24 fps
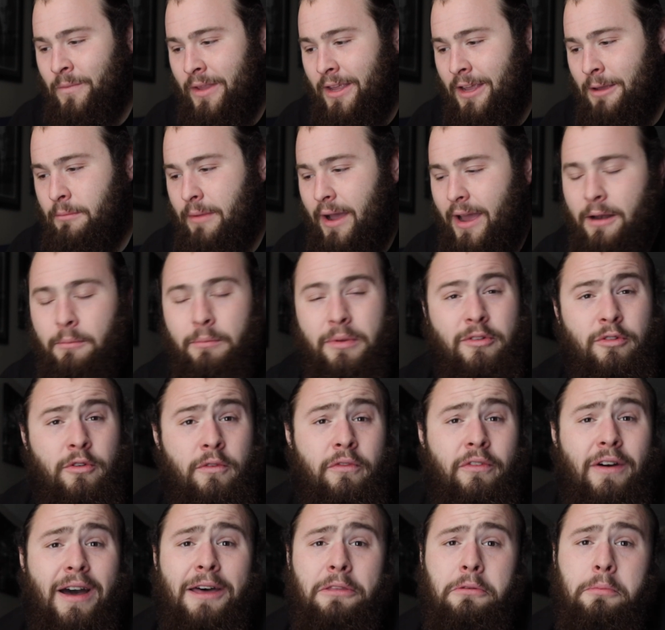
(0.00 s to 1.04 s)
he might have been your
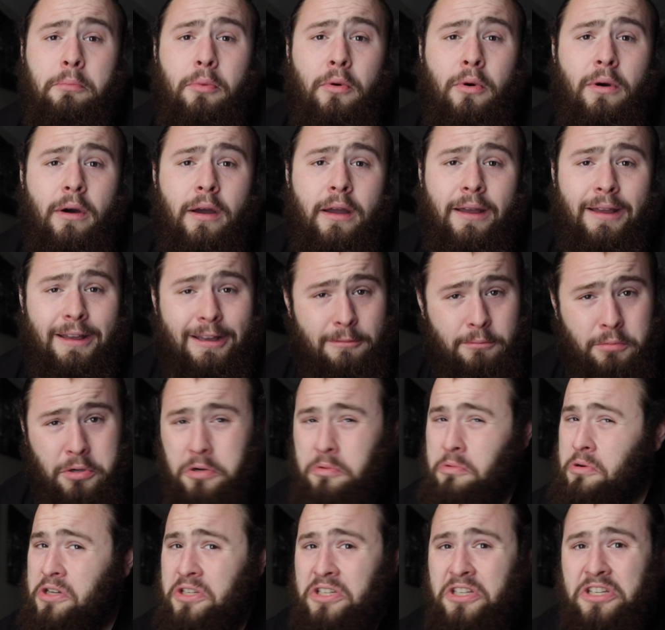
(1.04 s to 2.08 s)
father, boy, but it
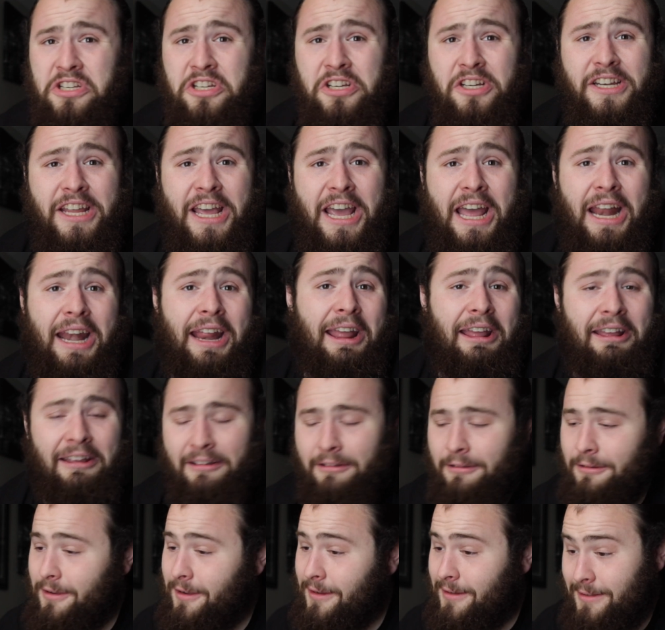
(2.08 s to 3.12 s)
wasn't your daddy,
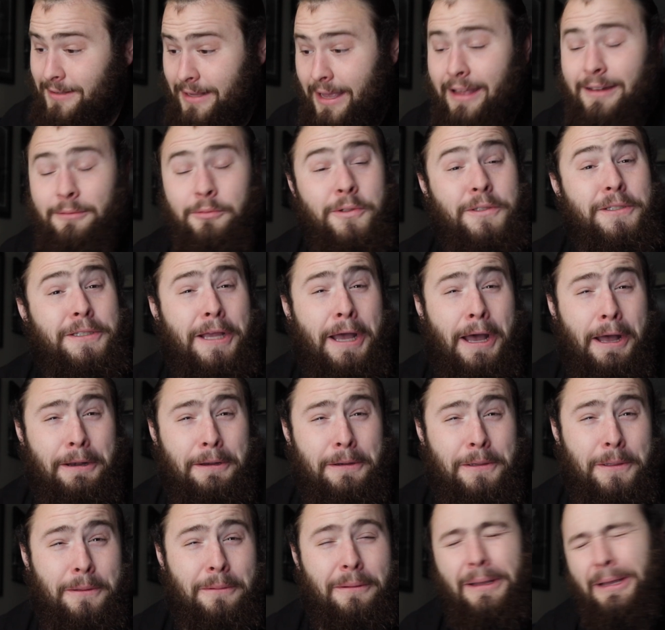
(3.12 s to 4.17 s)
because that was
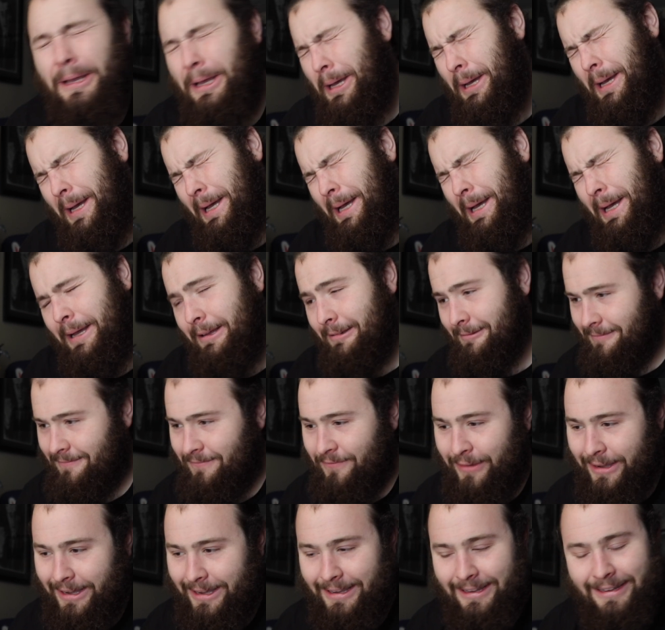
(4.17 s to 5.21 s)
Yondu. Oh,
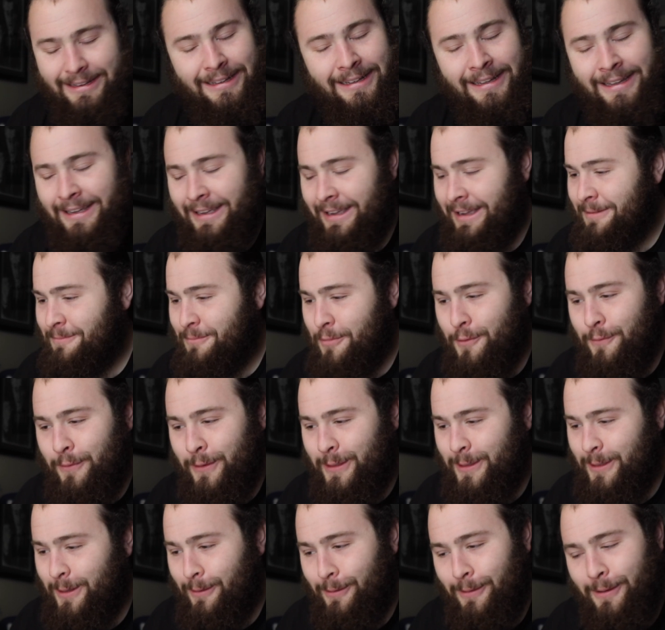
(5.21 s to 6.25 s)
fuck.
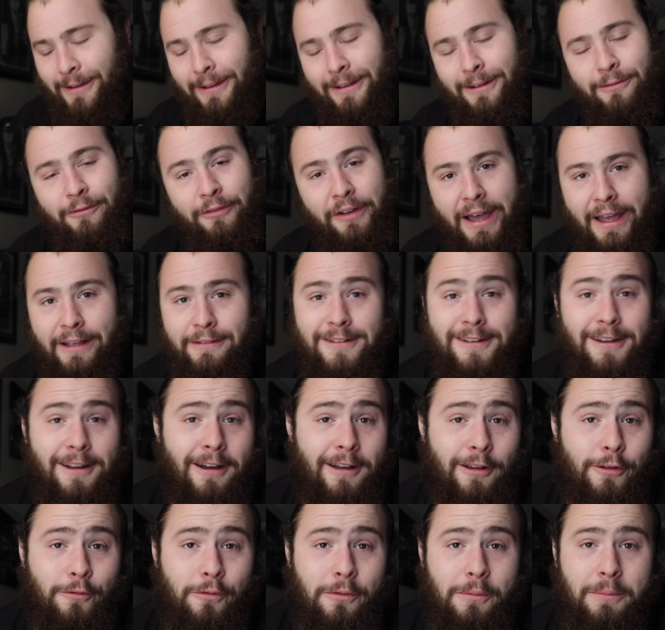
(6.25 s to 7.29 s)
Movie's so good. Five
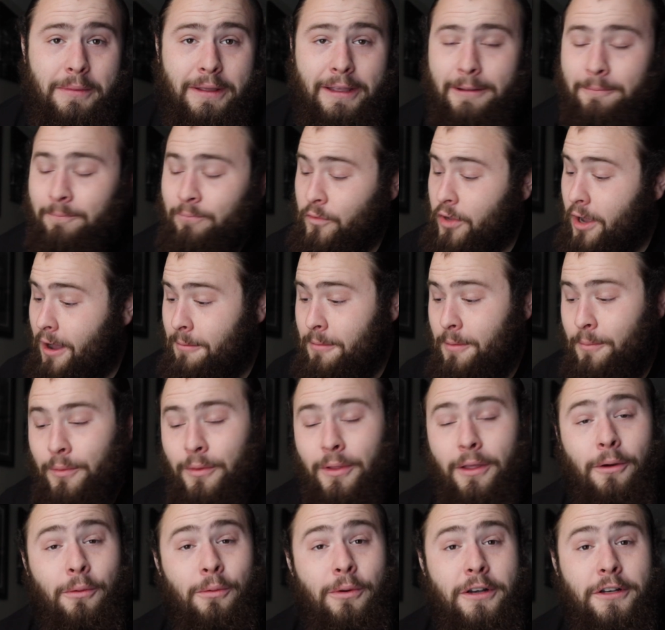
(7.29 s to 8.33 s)
stars from me. Comment
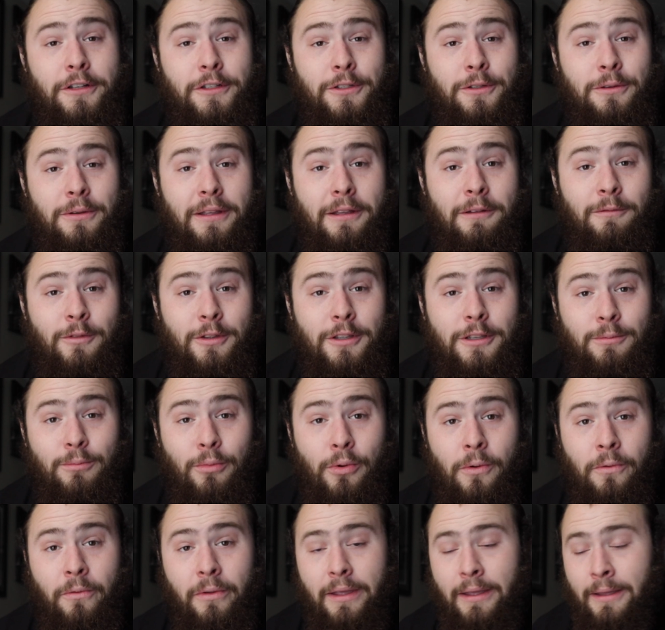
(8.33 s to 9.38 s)
below, what did you give this
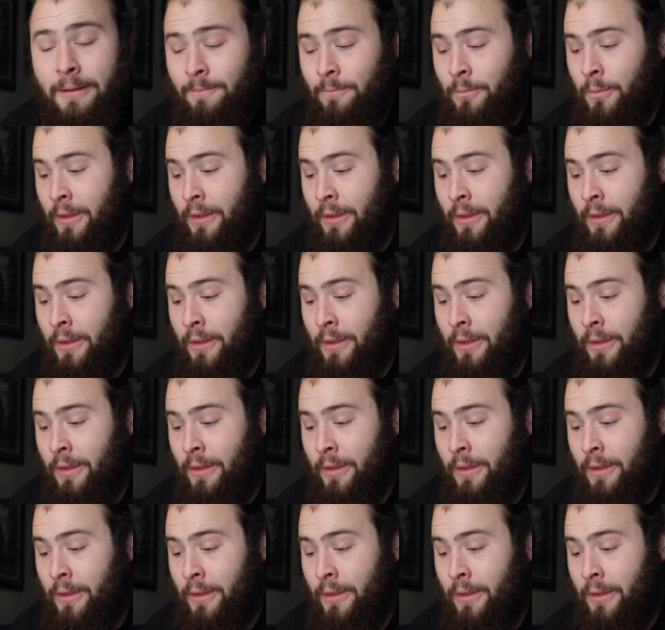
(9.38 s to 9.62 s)
movie?